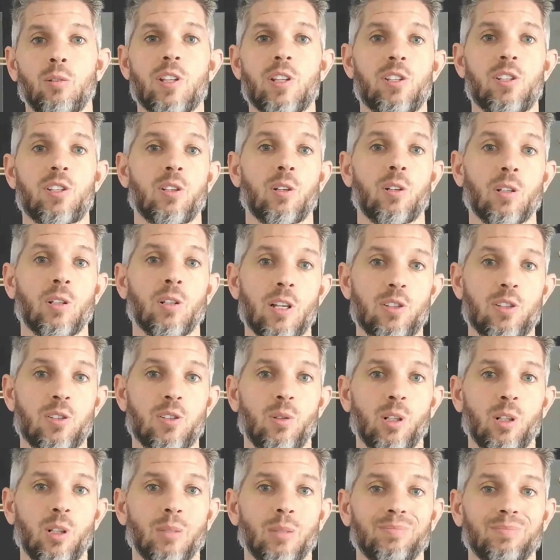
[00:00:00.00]
with Stardust
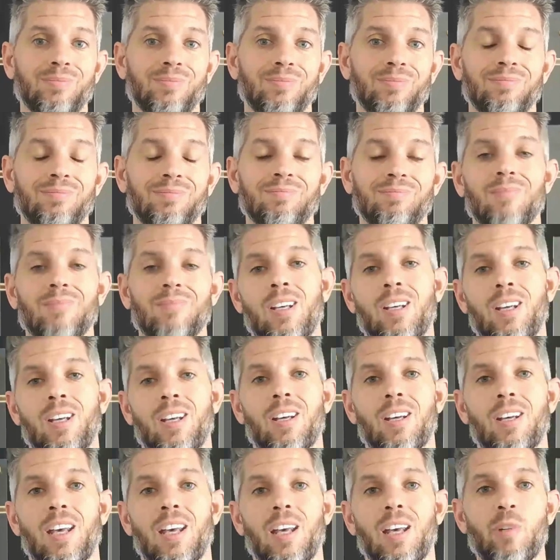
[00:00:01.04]
Solar.
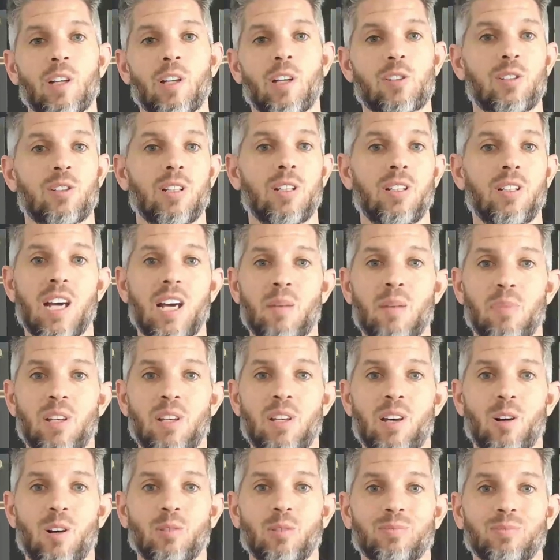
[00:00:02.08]
And we also did an
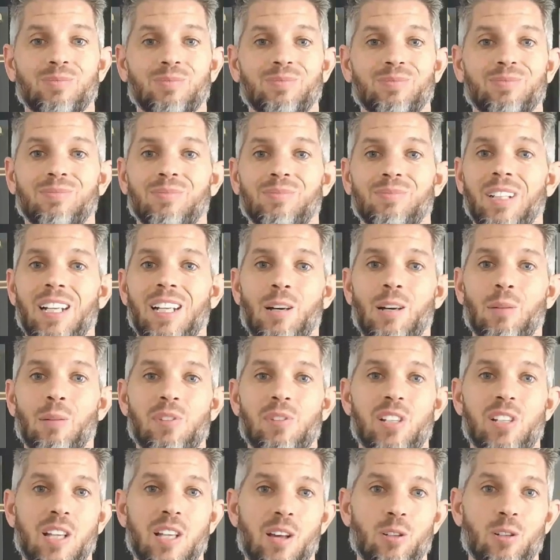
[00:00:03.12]
IPO. Now,
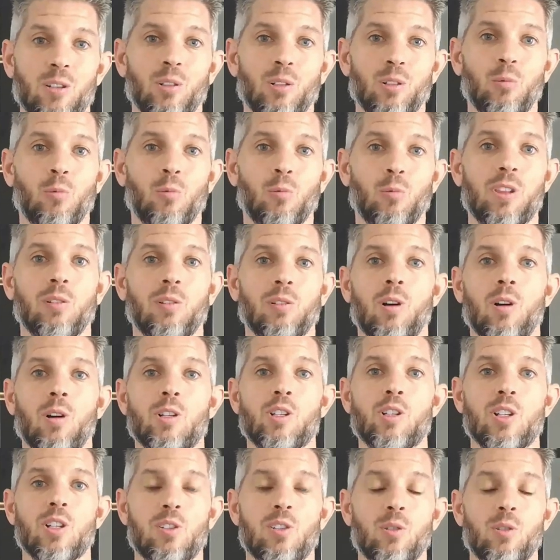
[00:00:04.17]
together, we're the
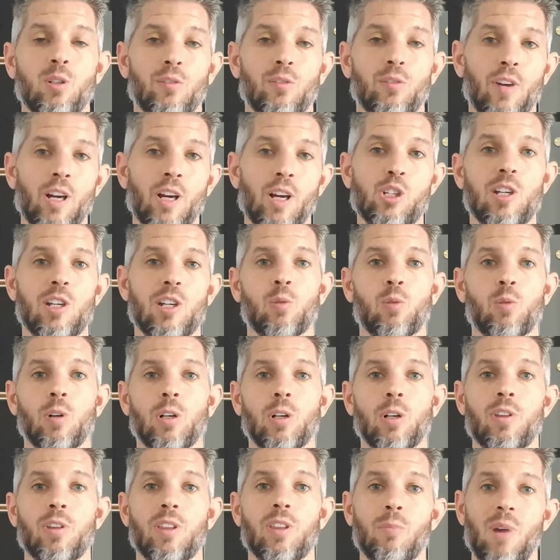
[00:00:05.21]
largest solar franchisor in
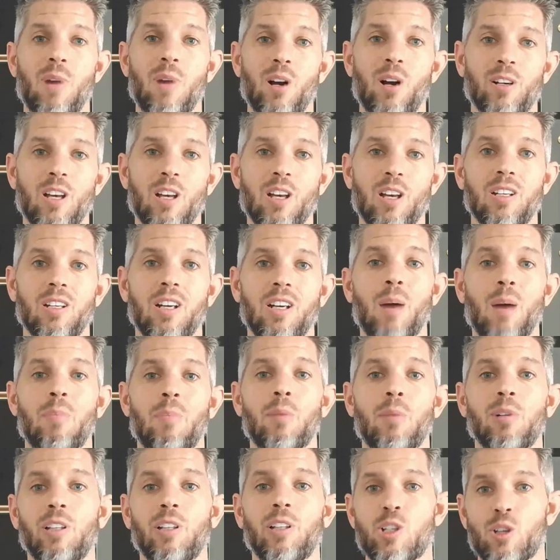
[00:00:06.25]
North America, a
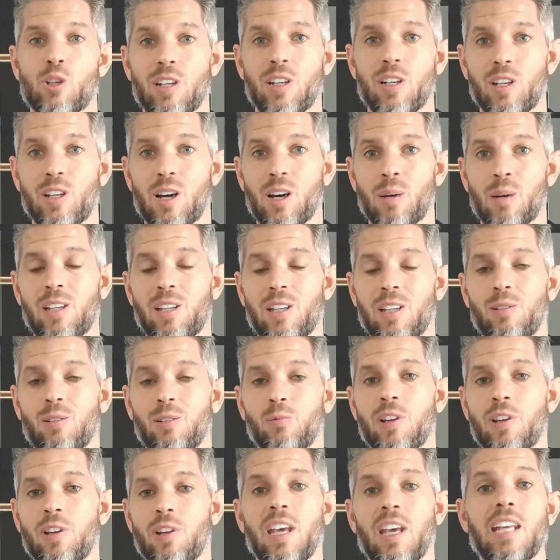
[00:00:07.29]
publicly traded company
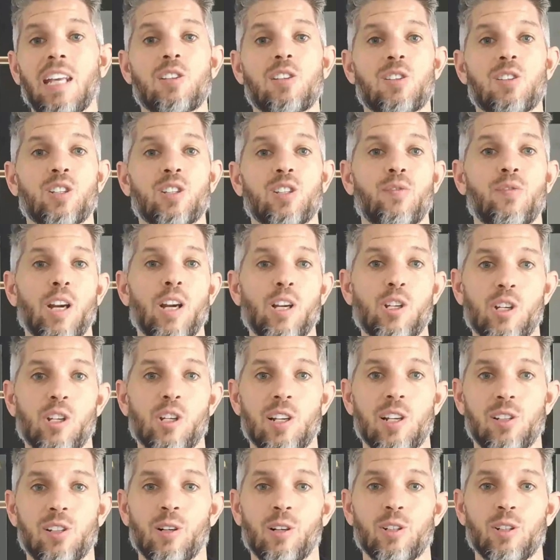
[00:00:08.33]
with 86
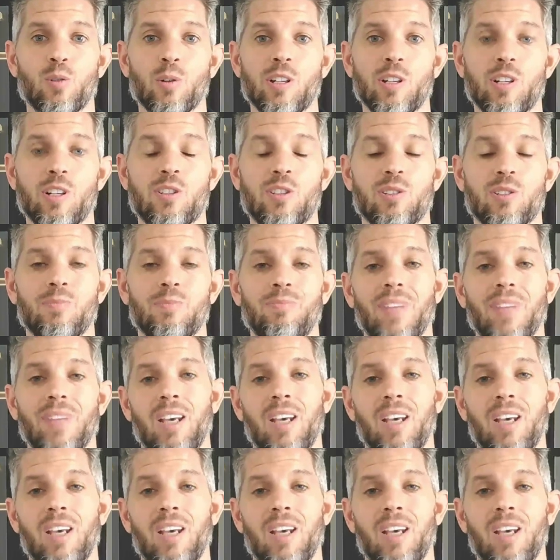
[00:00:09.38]
franchise territories.